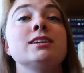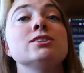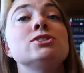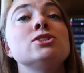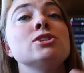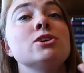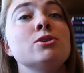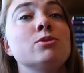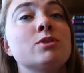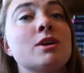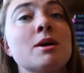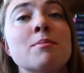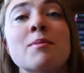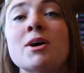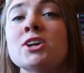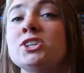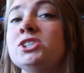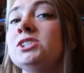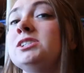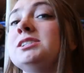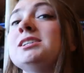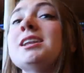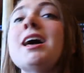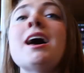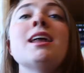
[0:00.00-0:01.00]
dude, come on,
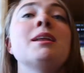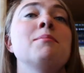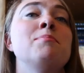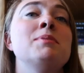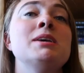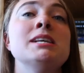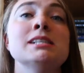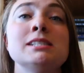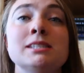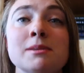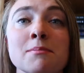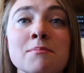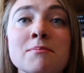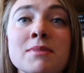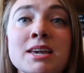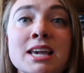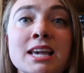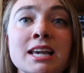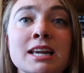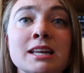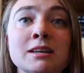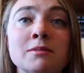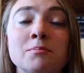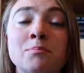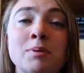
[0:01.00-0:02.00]
she's not a piece of
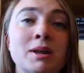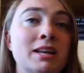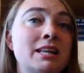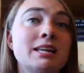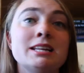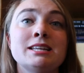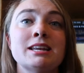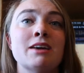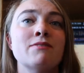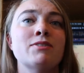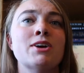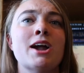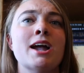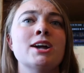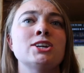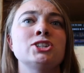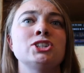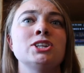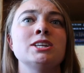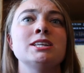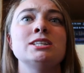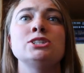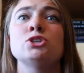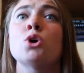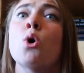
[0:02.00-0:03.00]
meat, but he never
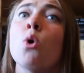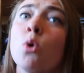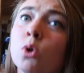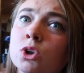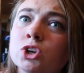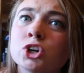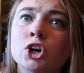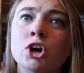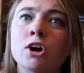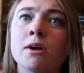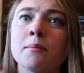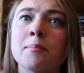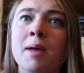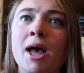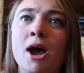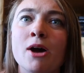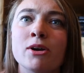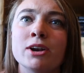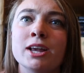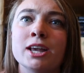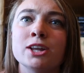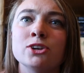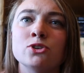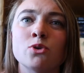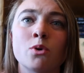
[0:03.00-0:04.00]
actually told her about
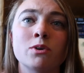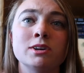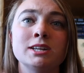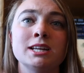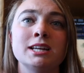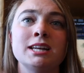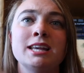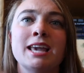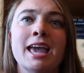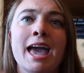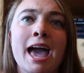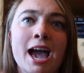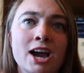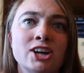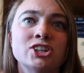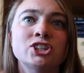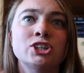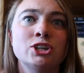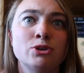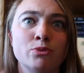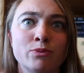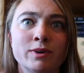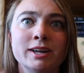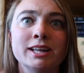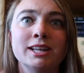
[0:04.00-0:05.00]
it, nor did he
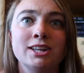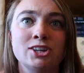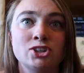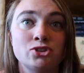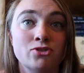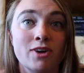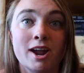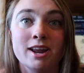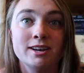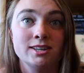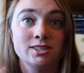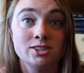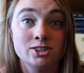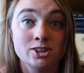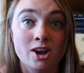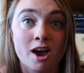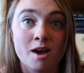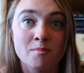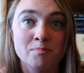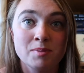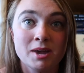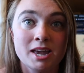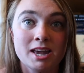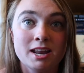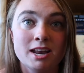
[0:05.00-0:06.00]
actually really try to
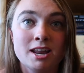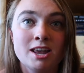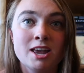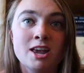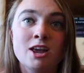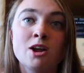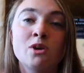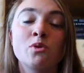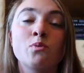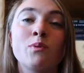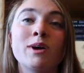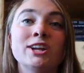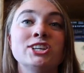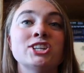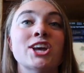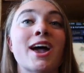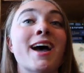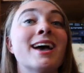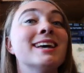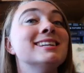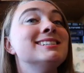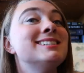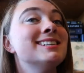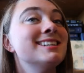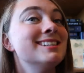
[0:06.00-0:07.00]
stop it, which
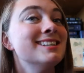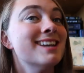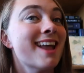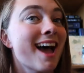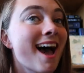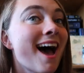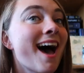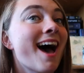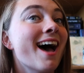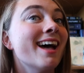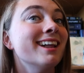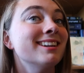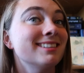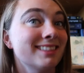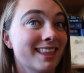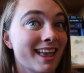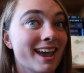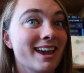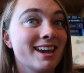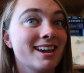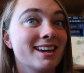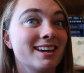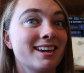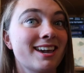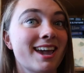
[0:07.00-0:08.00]
I did not
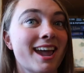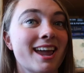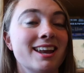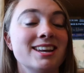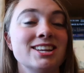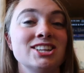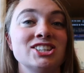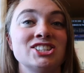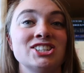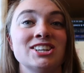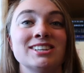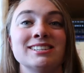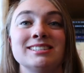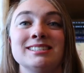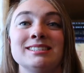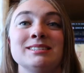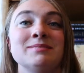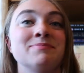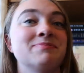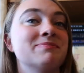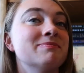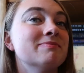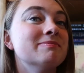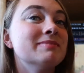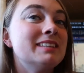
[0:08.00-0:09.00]
like. And he just,
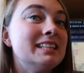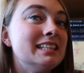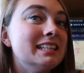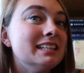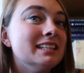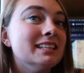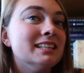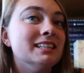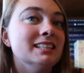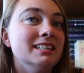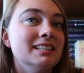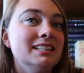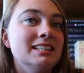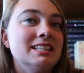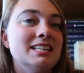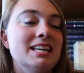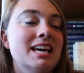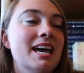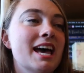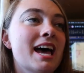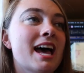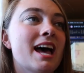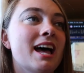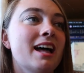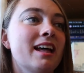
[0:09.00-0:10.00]

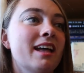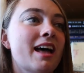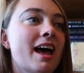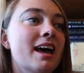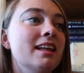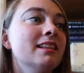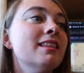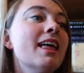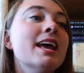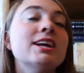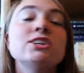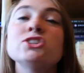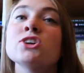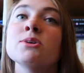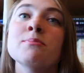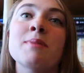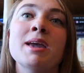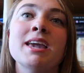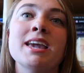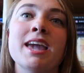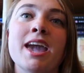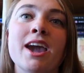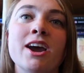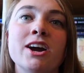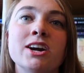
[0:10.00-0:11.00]
yeah, I liked our
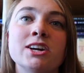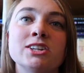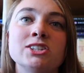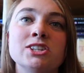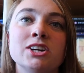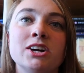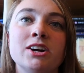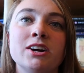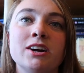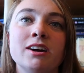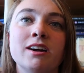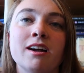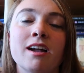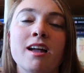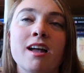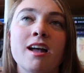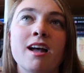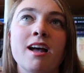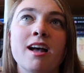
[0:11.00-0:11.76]
main character,